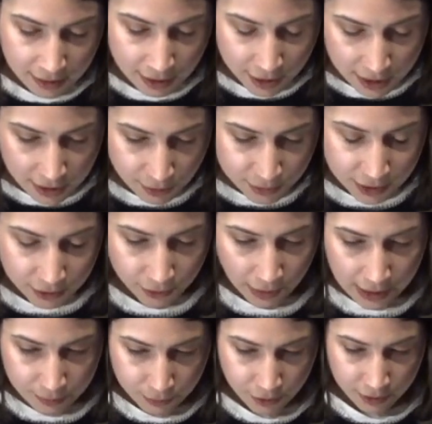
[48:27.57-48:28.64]
There, there, was a
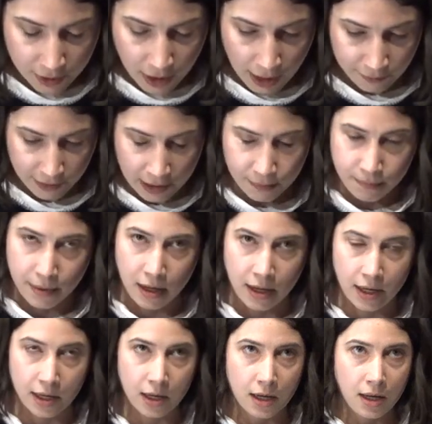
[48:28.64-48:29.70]
great book that I read
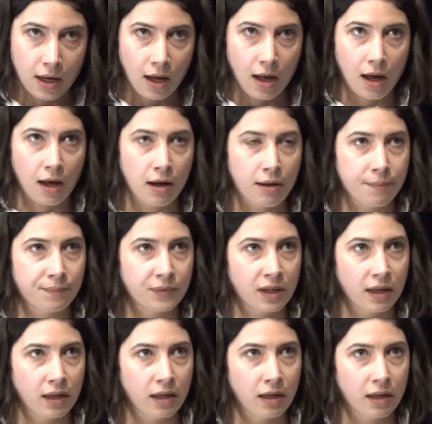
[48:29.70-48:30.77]
by um,
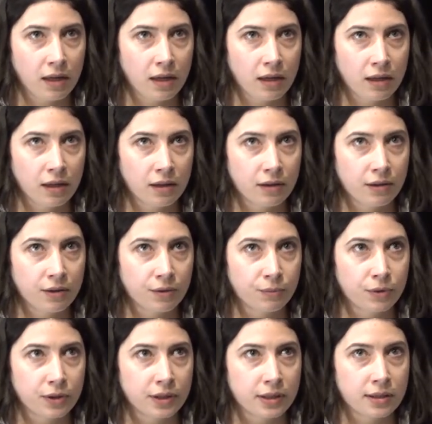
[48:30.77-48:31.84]

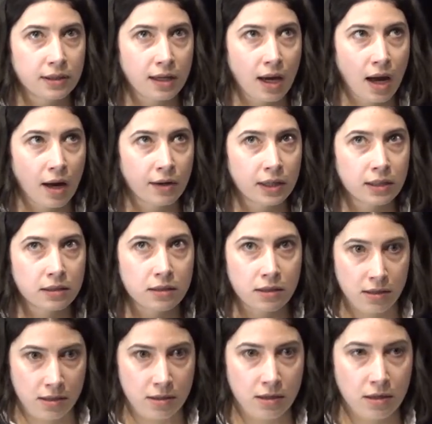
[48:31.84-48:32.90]
Hereward
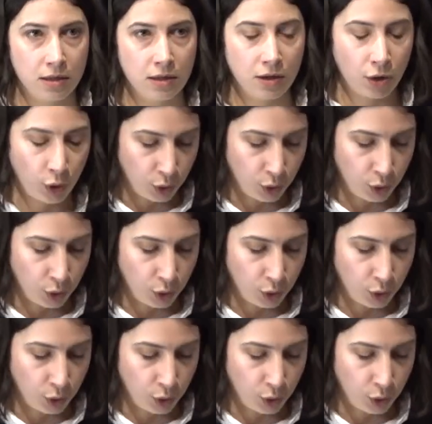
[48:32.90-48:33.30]
Carrington,